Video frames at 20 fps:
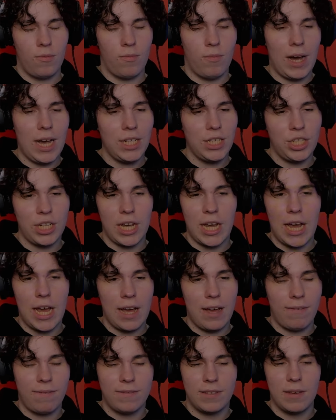Why'd you
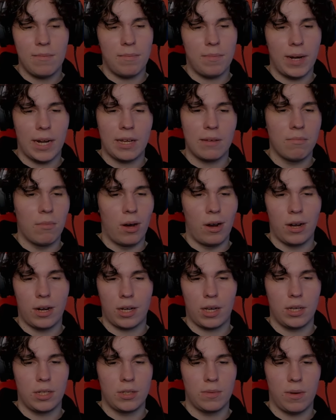have to bring
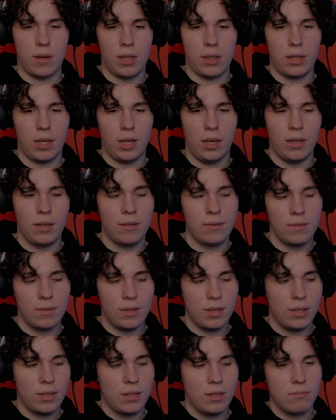Marcus with you?
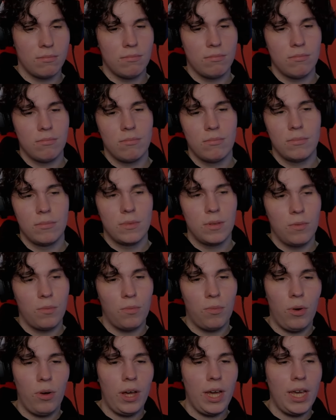
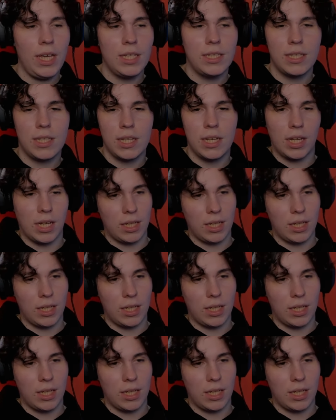What is the